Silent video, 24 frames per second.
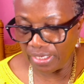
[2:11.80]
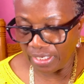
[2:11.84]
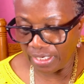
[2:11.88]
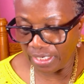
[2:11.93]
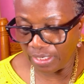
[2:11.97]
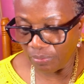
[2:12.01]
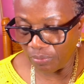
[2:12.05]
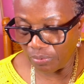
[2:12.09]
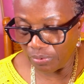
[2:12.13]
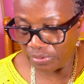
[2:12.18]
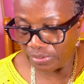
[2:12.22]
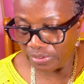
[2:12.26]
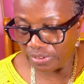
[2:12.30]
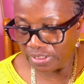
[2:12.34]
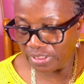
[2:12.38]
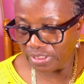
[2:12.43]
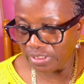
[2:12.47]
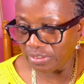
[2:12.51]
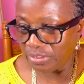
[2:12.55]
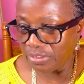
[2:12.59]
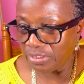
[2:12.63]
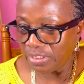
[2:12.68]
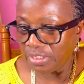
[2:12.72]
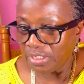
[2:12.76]
and I wanted
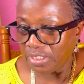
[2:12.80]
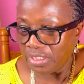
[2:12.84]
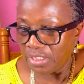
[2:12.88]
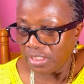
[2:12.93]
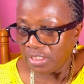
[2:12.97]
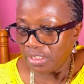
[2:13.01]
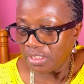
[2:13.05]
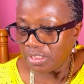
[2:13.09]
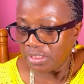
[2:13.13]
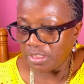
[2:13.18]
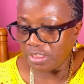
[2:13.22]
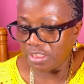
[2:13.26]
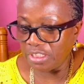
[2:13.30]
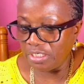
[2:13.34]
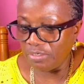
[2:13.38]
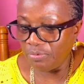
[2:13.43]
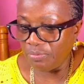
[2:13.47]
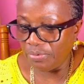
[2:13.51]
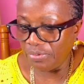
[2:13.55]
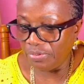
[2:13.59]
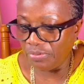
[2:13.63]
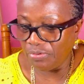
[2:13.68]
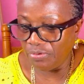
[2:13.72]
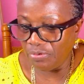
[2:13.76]
to share
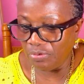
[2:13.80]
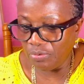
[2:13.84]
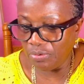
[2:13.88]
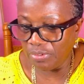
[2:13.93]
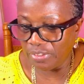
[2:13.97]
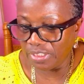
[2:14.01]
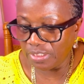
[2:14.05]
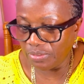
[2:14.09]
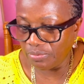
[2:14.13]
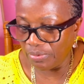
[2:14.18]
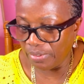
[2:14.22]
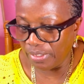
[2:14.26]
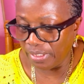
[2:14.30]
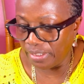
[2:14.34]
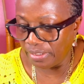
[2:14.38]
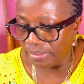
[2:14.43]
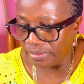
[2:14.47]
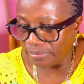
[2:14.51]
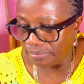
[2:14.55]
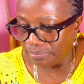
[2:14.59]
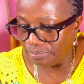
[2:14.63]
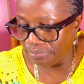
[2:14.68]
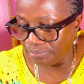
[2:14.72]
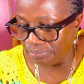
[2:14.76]
with you as well.
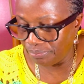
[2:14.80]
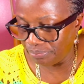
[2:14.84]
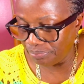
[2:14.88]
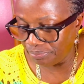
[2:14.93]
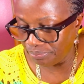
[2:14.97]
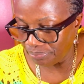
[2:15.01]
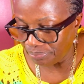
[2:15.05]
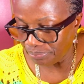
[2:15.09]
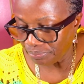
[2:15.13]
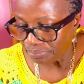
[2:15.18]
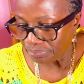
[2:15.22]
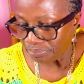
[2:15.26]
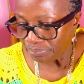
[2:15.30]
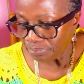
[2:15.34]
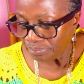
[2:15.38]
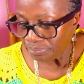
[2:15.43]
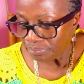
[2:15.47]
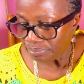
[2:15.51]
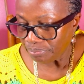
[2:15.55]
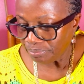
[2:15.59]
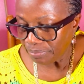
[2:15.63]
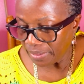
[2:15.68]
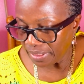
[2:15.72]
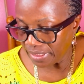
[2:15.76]

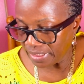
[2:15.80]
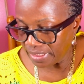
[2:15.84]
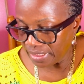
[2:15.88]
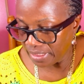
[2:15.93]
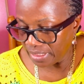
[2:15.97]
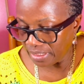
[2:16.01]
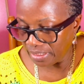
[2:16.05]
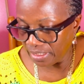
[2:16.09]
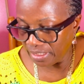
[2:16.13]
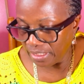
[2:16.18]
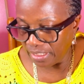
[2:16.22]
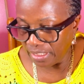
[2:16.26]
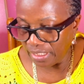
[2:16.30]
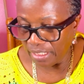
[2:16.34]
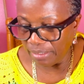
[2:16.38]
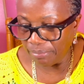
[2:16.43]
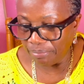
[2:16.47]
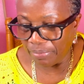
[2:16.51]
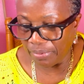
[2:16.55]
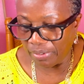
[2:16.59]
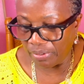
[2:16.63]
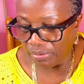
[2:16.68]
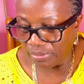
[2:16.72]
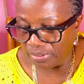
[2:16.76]
Basically
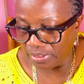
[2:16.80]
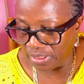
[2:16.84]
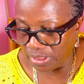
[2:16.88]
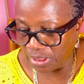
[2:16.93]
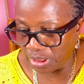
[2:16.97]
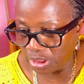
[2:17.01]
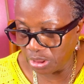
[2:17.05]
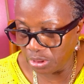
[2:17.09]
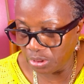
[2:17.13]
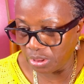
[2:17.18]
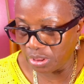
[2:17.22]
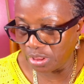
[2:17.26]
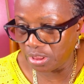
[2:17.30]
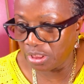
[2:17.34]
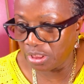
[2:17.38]
about the chocho,